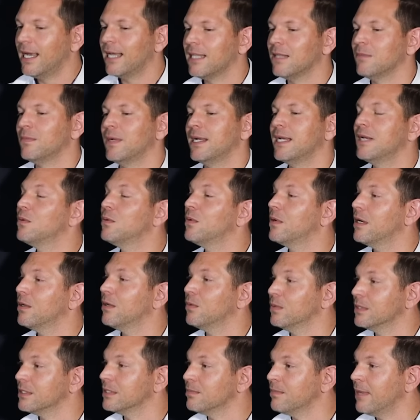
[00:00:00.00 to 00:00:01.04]
and the money I
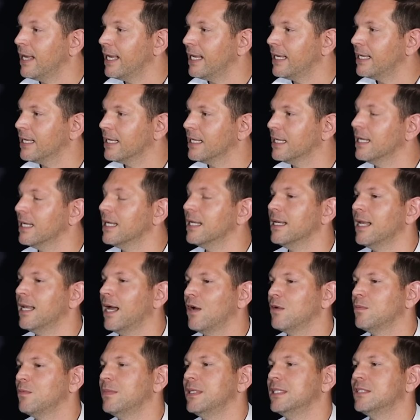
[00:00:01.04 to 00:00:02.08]
was making allowed